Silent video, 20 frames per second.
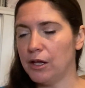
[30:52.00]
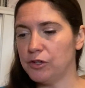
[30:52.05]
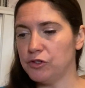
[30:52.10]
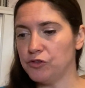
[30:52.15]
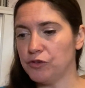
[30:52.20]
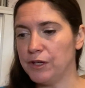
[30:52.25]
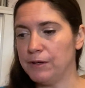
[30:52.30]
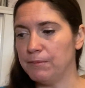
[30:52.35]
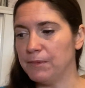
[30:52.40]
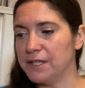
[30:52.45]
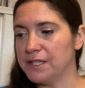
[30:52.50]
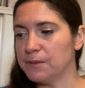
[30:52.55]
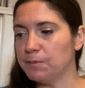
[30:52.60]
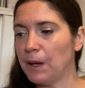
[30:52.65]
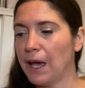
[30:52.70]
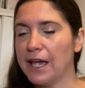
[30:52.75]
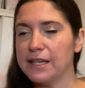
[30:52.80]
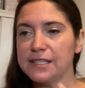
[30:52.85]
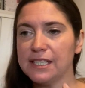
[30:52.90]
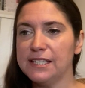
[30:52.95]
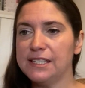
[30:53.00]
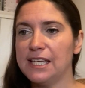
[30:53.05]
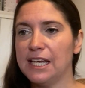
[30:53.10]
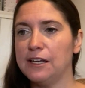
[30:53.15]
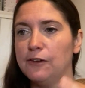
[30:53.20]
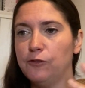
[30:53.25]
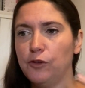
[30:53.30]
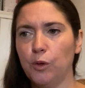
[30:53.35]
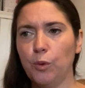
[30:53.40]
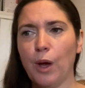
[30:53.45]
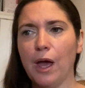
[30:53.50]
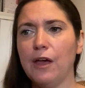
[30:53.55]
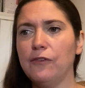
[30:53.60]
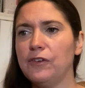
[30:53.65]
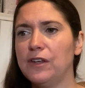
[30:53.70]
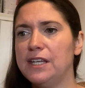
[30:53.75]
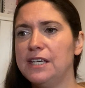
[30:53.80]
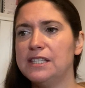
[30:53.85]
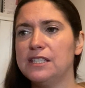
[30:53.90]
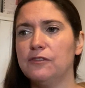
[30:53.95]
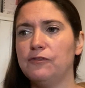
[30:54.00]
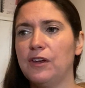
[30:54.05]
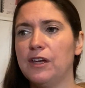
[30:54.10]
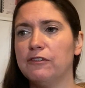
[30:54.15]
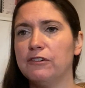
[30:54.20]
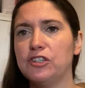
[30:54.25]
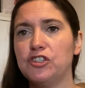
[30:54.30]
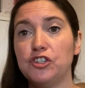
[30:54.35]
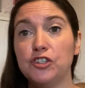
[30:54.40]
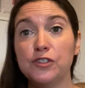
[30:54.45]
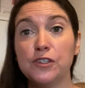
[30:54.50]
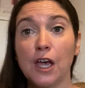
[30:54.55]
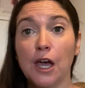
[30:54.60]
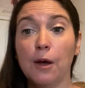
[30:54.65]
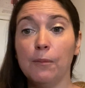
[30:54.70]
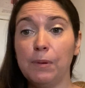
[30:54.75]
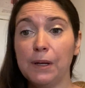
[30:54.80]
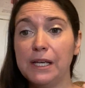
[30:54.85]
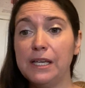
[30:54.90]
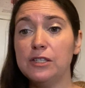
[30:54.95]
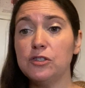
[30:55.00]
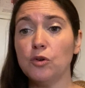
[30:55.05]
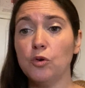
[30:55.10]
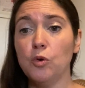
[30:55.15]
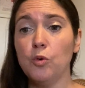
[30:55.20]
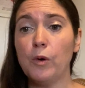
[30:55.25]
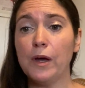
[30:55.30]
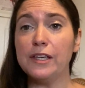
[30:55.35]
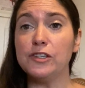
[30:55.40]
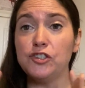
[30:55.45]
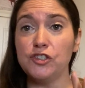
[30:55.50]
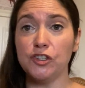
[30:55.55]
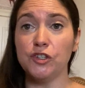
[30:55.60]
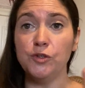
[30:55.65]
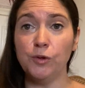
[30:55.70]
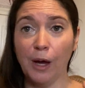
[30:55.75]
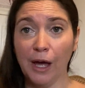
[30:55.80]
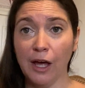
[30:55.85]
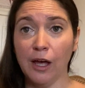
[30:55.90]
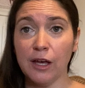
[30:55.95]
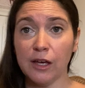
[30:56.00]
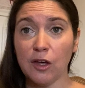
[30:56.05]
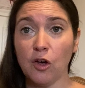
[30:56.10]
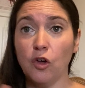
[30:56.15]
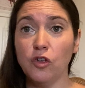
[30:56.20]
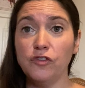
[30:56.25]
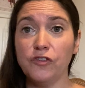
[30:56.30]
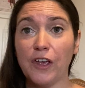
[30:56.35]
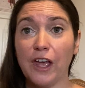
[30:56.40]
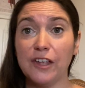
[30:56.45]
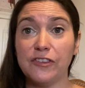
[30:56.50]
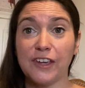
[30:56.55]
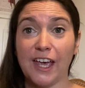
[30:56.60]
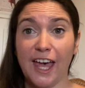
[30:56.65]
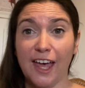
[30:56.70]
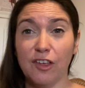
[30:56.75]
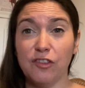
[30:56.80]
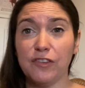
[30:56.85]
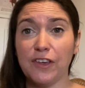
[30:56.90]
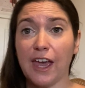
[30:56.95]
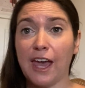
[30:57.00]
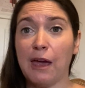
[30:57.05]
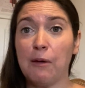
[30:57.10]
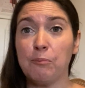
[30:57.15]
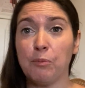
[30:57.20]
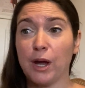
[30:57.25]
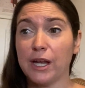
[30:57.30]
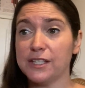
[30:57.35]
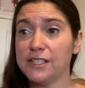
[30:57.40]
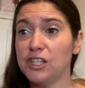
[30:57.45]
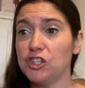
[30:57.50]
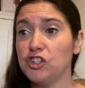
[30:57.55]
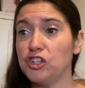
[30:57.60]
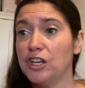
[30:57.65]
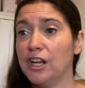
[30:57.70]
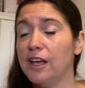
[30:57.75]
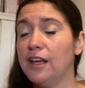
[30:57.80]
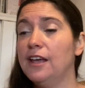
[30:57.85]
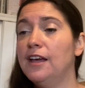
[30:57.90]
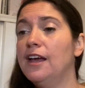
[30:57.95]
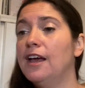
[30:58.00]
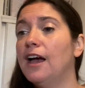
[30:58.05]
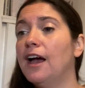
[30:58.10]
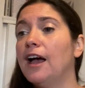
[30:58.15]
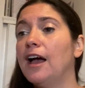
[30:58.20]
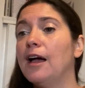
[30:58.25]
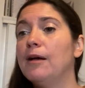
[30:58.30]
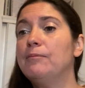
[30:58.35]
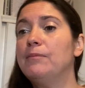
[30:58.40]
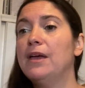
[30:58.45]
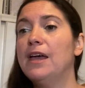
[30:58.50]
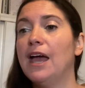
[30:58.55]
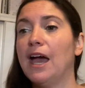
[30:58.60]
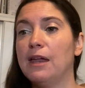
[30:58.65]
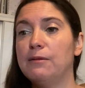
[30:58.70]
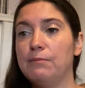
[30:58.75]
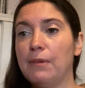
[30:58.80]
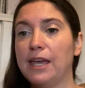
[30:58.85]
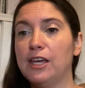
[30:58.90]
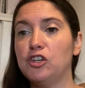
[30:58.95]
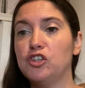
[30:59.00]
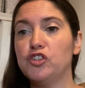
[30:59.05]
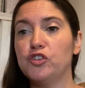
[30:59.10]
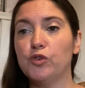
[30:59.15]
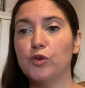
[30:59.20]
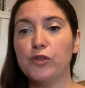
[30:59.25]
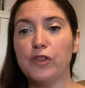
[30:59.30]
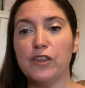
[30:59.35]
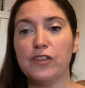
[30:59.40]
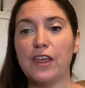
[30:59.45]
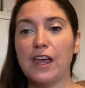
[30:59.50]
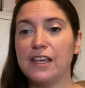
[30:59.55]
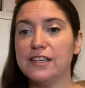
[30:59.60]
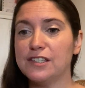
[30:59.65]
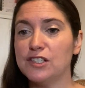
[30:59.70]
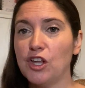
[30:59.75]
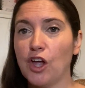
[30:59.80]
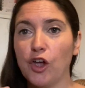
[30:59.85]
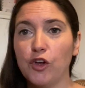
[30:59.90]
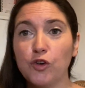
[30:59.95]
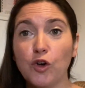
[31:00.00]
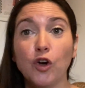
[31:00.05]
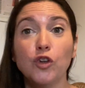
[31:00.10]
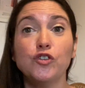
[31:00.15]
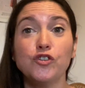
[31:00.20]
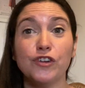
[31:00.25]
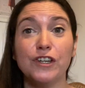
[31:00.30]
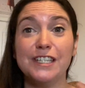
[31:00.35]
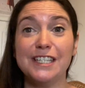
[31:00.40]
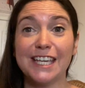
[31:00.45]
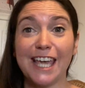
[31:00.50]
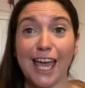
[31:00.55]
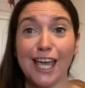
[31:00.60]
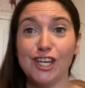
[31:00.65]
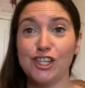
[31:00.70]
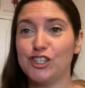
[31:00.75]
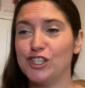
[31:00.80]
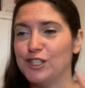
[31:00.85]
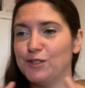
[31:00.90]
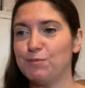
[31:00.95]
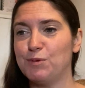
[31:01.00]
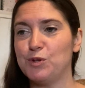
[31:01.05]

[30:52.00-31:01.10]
treatments. But as I said, if you have any severe issues, please always do contact a healthcare practitioner and make sure that there's no contraindications